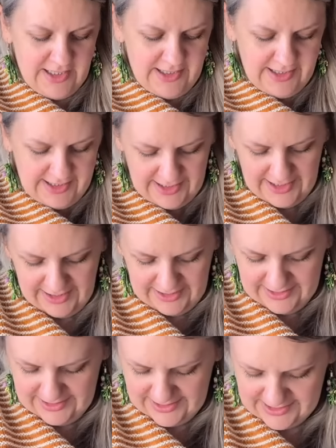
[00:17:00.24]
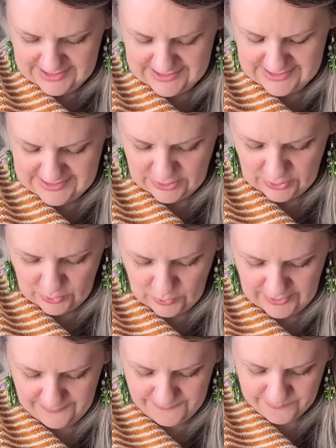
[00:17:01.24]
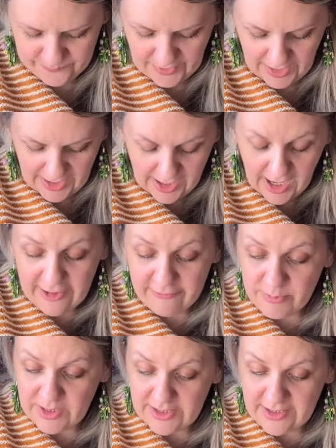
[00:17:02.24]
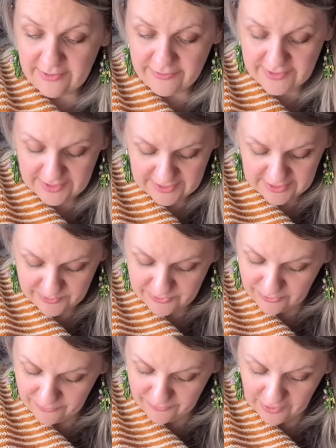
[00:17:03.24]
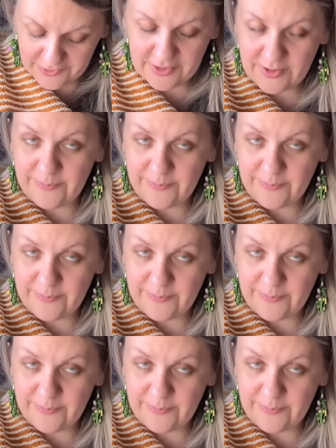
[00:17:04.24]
Yeah, so I've been gifted a couple of other